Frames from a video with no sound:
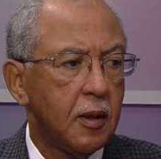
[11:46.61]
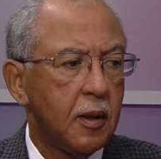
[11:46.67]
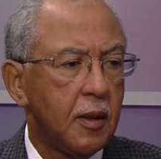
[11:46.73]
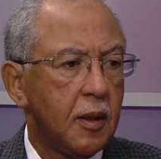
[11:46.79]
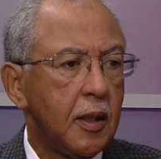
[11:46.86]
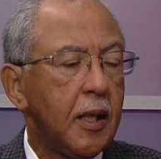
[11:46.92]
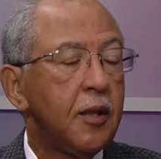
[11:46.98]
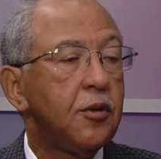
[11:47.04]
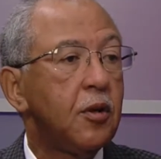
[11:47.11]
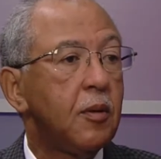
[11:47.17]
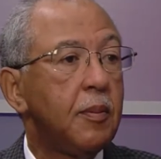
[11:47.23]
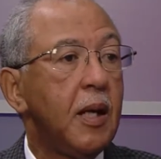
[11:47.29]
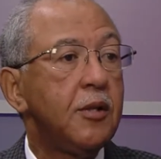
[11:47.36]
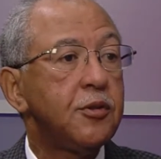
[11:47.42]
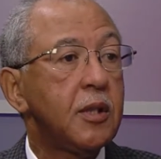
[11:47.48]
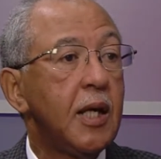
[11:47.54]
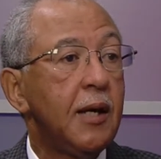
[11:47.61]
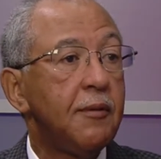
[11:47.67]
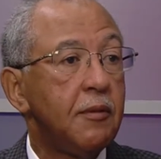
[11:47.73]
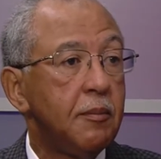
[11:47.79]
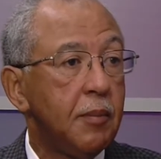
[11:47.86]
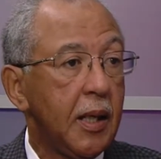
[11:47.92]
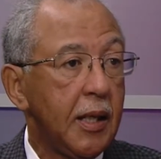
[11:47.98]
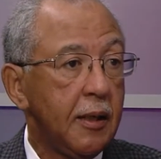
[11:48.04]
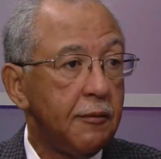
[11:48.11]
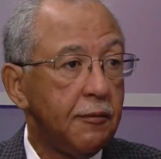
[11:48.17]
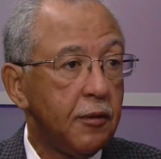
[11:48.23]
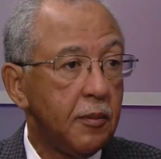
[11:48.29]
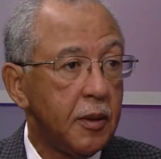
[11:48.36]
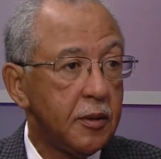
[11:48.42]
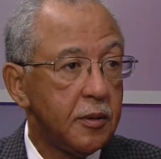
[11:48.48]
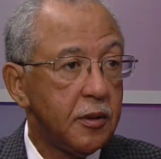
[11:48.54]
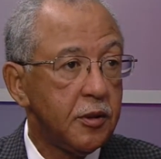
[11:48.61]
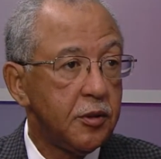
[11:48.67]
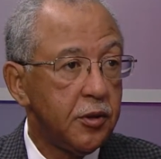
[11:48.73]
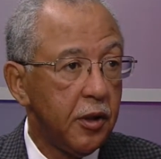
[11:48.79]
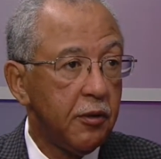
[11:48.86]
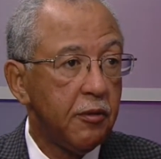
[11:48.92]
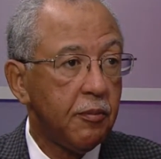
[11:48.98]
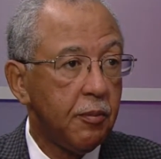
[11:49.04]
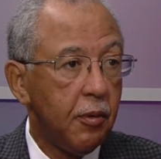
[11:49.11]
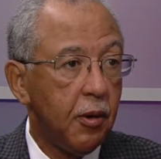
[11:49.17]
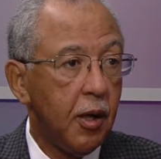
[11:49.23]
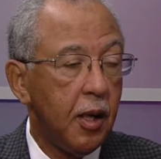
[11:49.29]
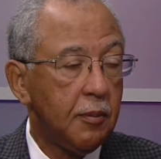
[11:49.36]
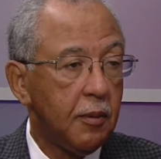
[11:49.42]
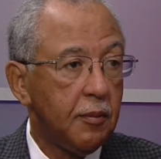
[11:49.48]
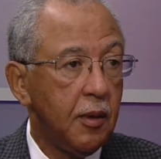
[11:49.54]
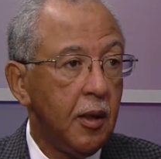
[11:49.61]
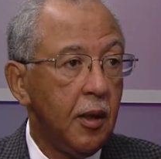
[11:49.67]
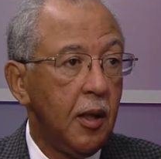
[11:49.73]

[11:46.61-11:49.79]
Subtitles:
lead to a patient having pain from a degenerative problem.